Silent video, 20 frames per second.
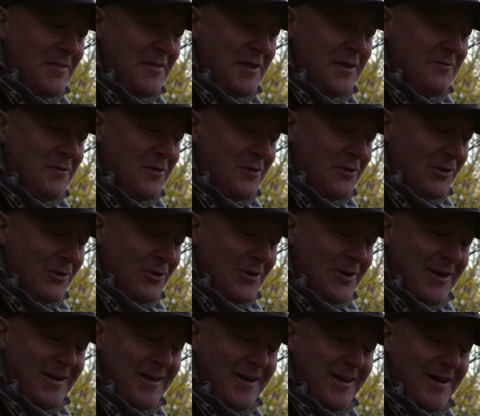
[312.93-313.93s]
if you're
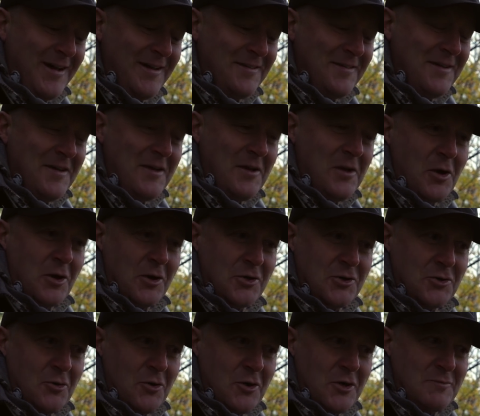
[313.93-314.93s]
looking at a
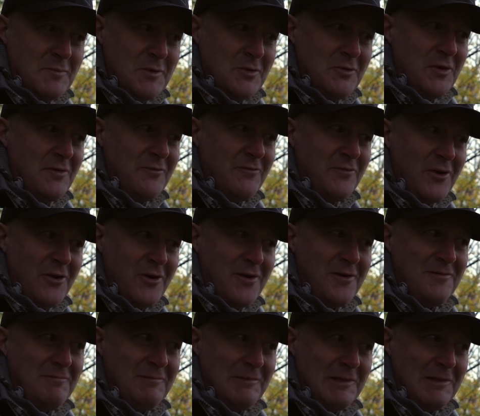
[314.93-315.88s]
choice between very